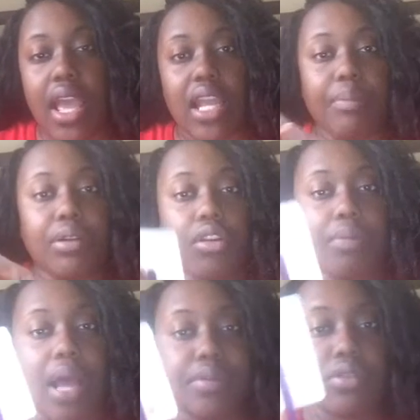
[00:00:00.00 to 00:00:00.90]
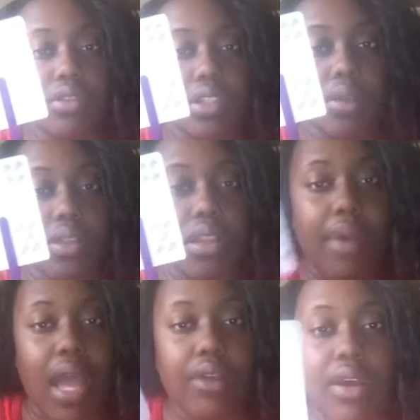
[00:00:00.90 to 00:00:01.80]
and I put little popsicle sticks on the
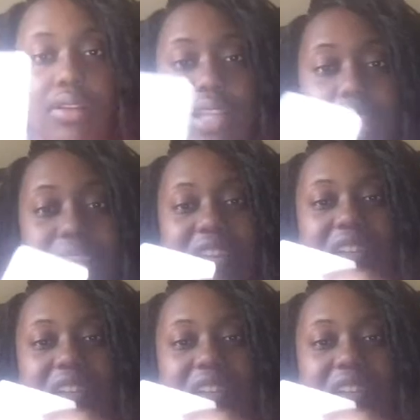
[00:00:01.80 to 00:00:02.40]
background and I